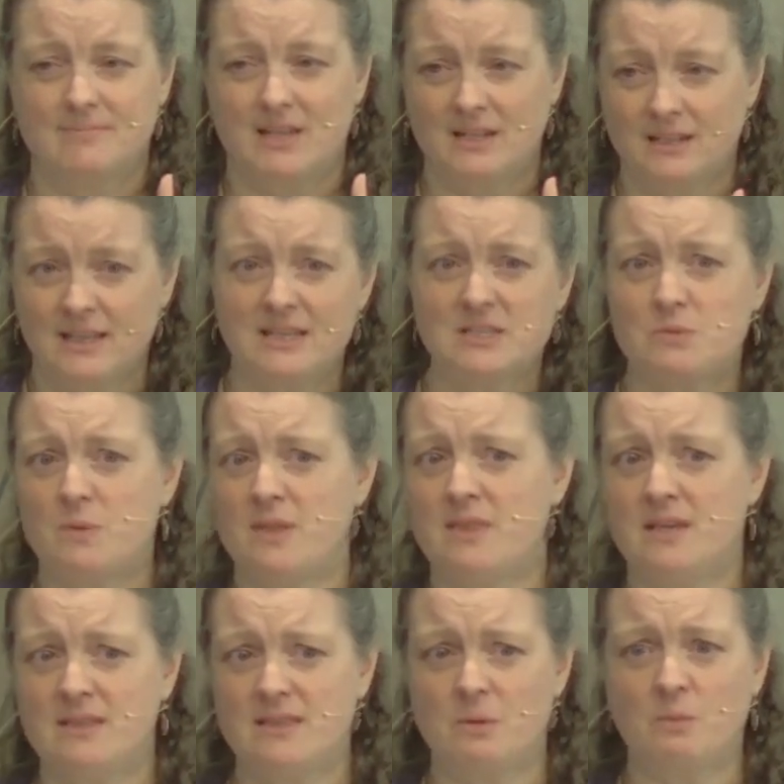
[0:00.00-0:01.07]
Unless we
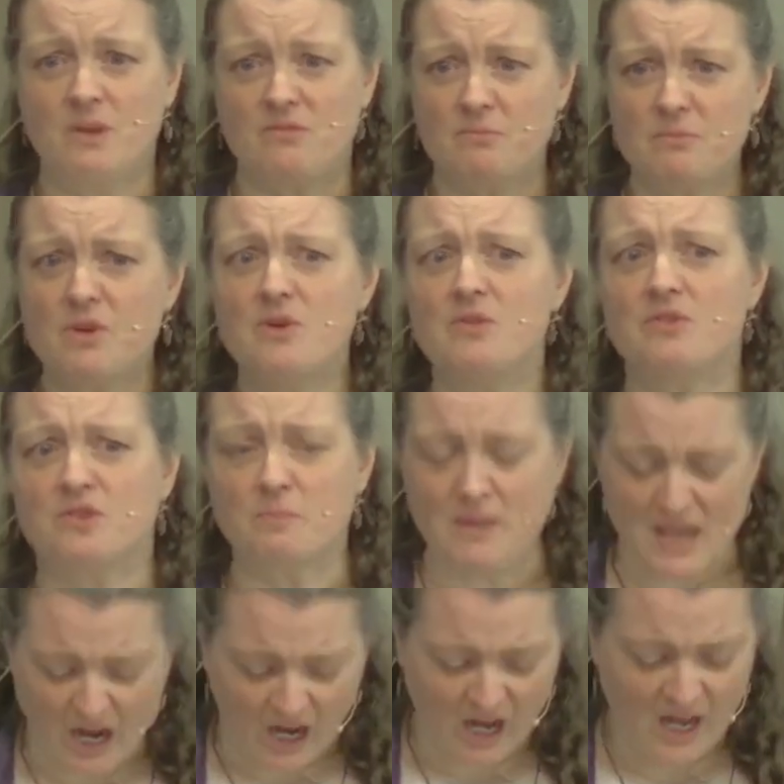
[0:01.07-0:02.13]
think that we've moved
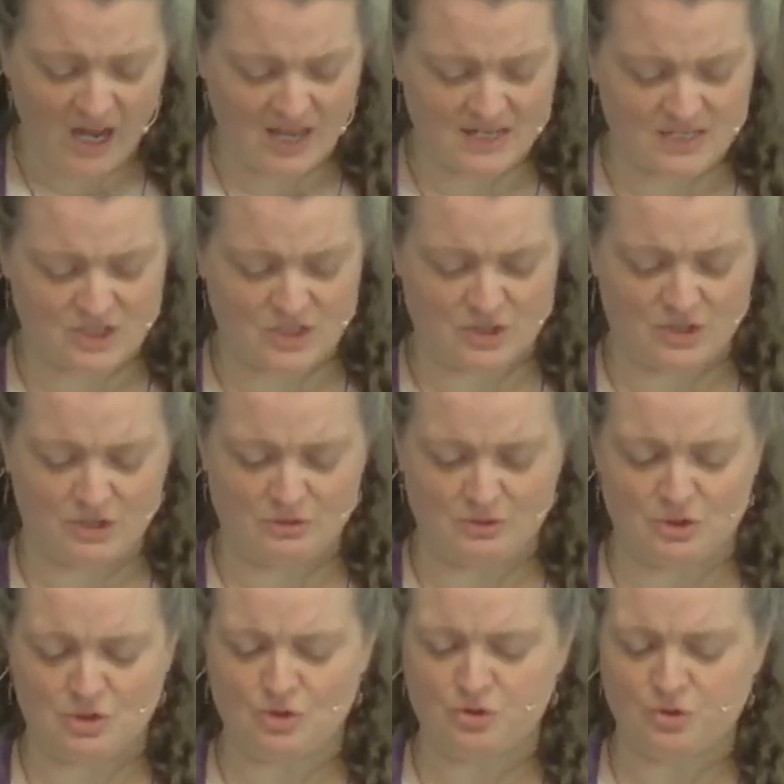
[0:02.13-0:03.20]
beyond
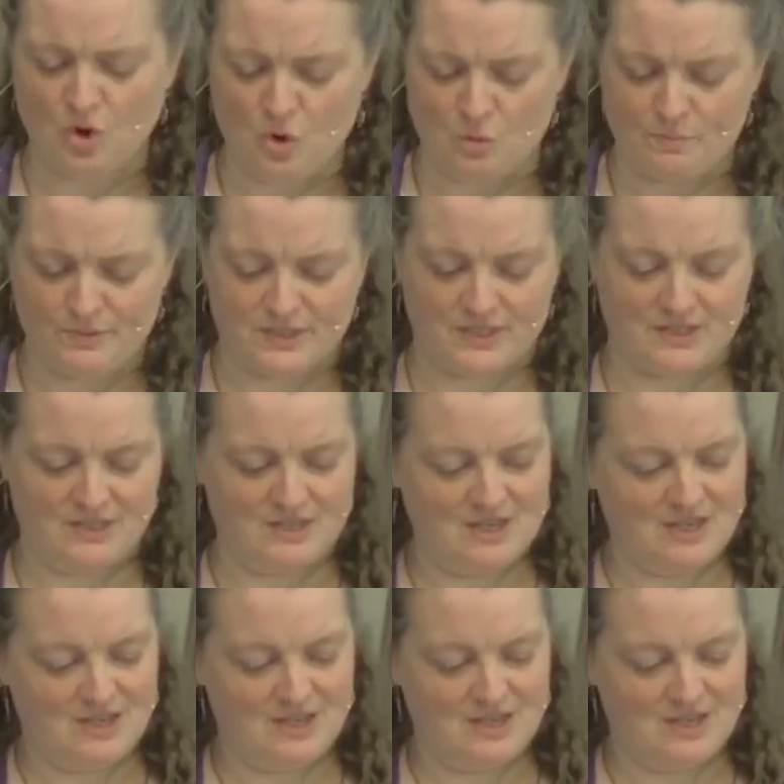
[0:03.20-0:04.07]
those tropes,